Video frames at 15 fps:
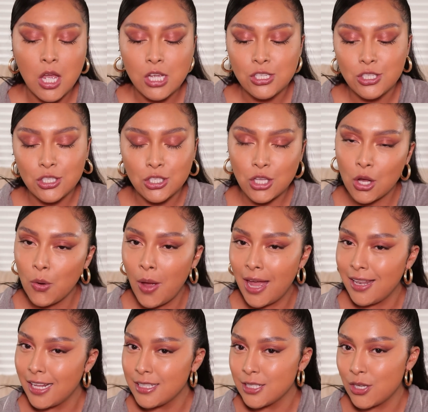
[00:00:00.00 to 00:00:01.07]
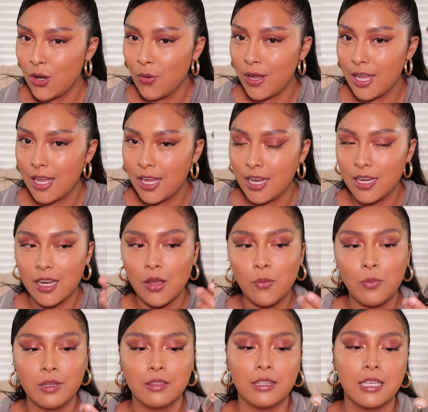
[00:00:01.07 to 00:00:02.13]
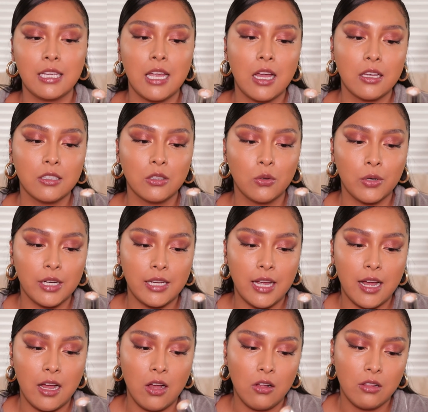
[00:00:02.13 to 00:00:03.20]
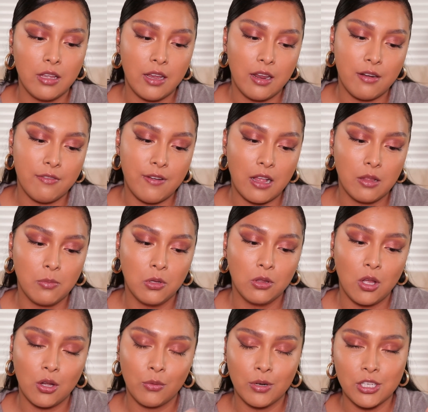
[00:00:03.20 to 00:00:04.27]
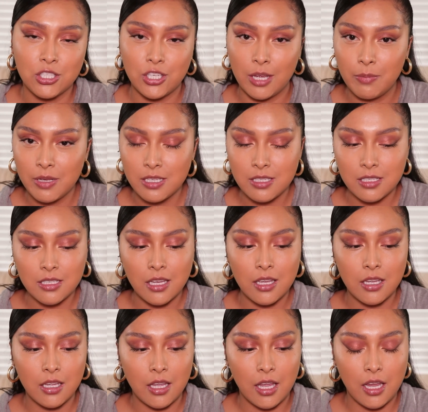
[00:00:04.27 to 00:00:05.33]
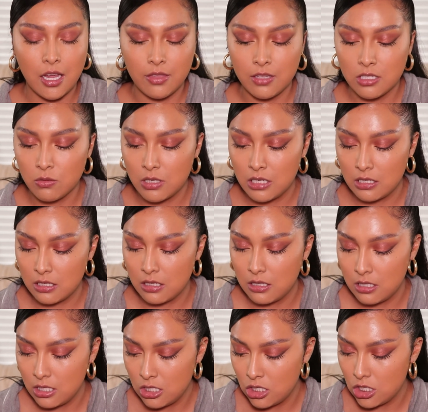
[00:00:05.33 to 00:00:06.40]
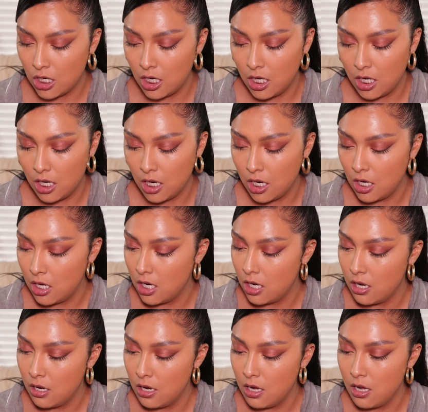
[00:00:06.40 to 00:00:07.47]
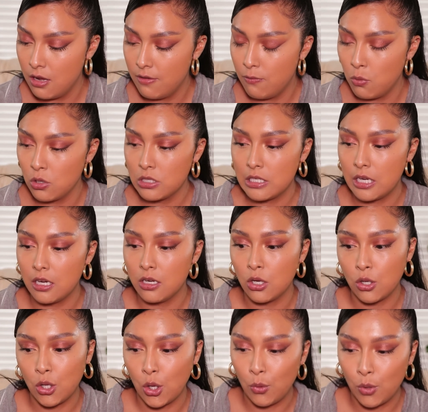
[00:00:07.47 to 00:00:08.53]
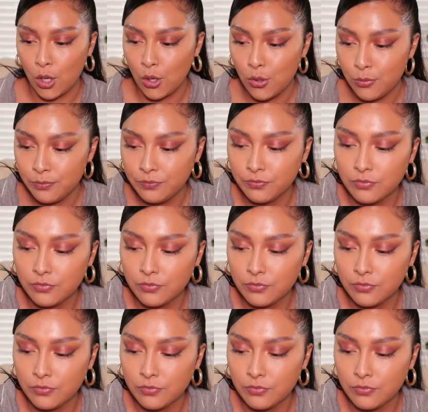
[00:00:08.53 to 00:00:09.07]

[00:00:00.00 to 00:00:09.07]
So I like to go in with the L'Oreal Infallible Longwear Shaving Stick, and this one is in the shade 410 Cocoa.